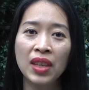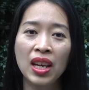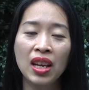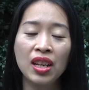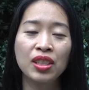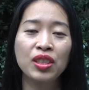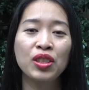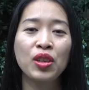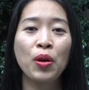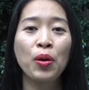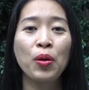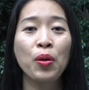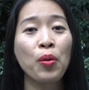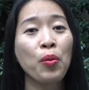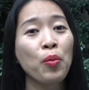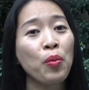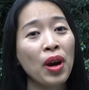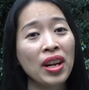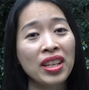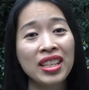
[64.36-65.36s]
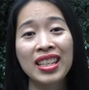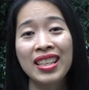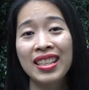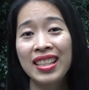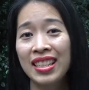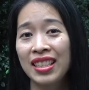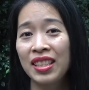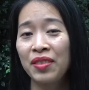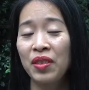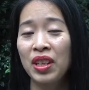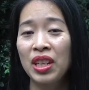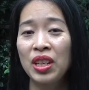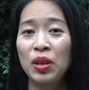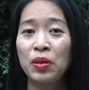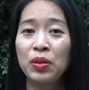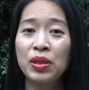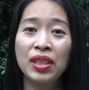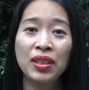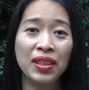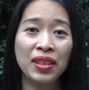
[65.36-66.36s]
So watch this video
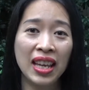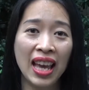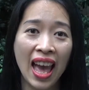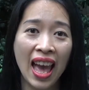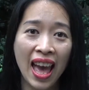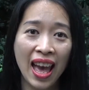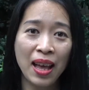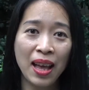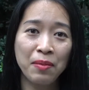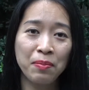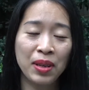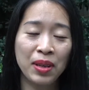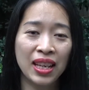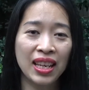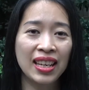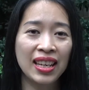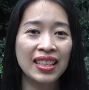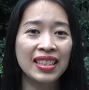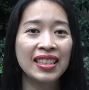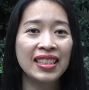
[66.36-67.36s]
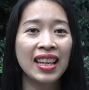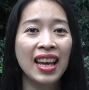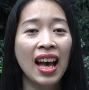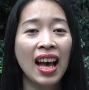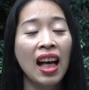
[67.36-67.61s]
to the end because